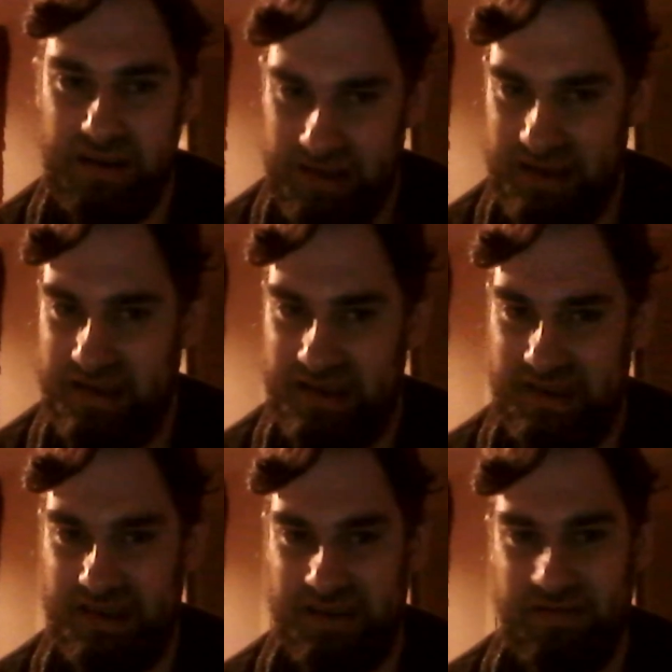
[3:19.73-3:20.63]

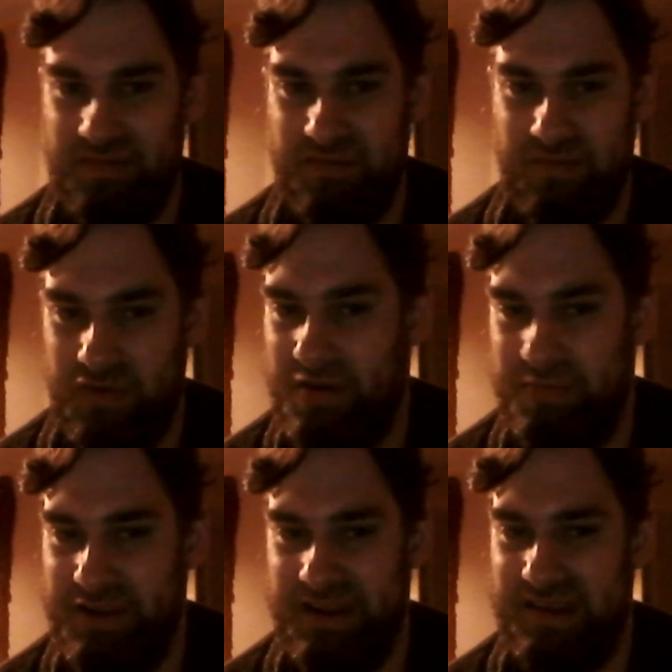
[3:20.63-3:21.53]
this what
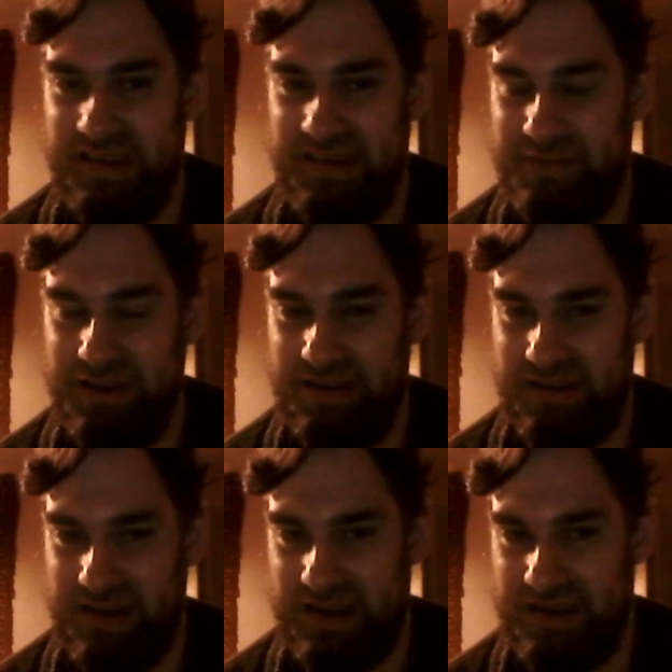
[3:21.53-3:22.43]
appears to be
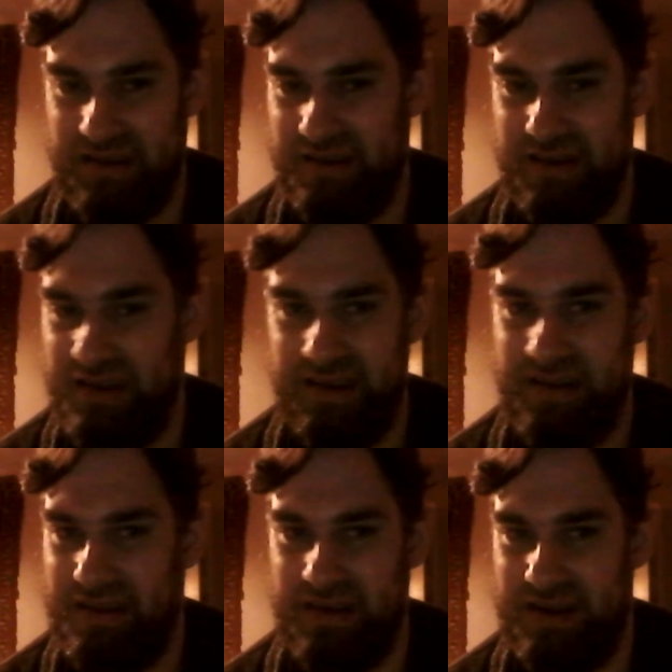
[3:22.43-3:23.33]
like
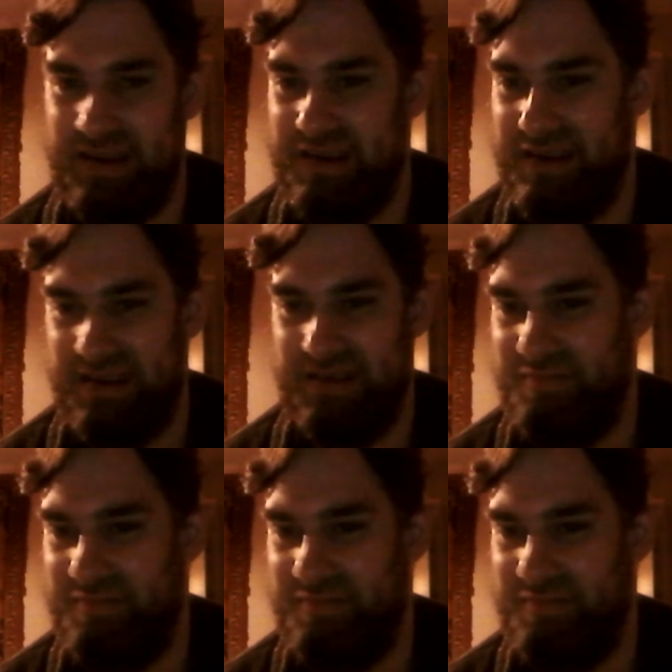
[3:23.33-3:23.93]
a